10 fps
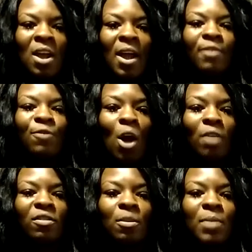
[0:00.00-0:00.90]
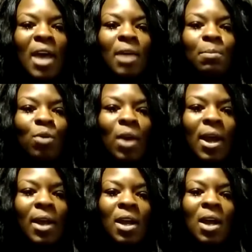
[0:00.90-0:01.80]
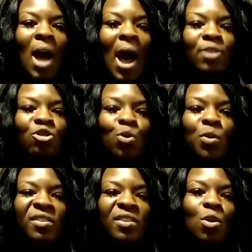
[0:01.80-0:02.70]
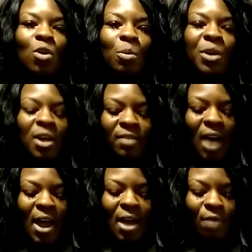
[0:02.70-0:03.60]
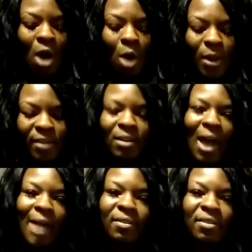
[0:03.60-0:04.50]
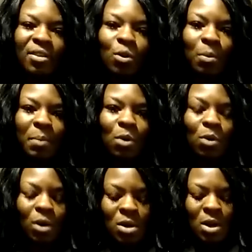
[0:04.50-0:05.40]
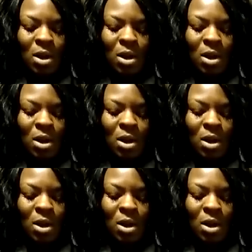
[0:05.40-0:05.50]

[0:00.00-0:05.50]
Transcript: As far as the name brand, I choose Silk because I have always liked Silk milk.